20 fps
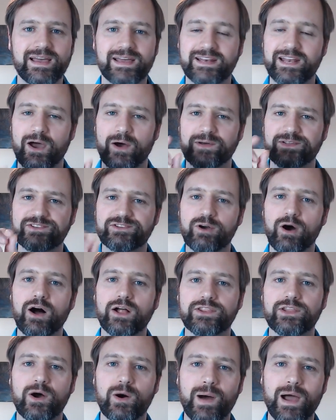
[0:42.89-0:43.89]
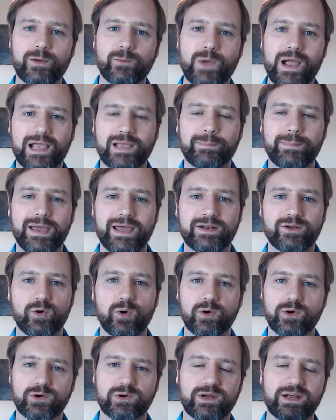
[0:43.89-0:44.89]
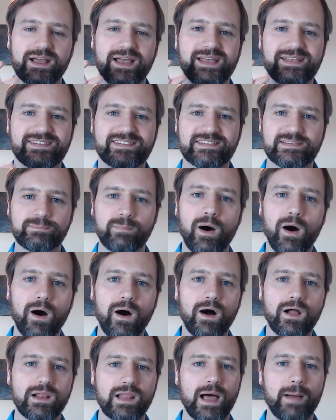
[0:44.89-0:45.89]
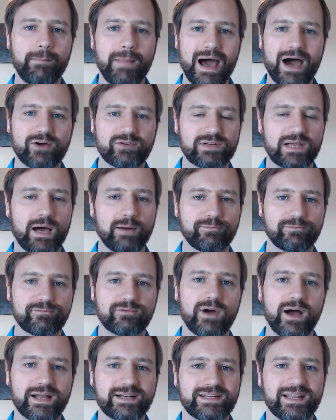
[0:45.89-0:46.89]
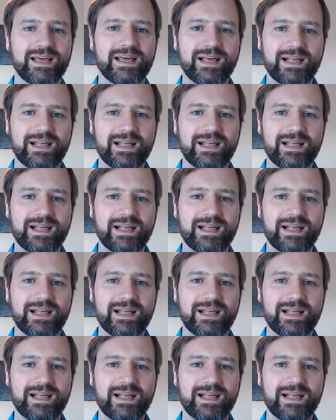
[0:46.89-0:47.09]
Now, as you all know, I recommend ordering a small amount up front,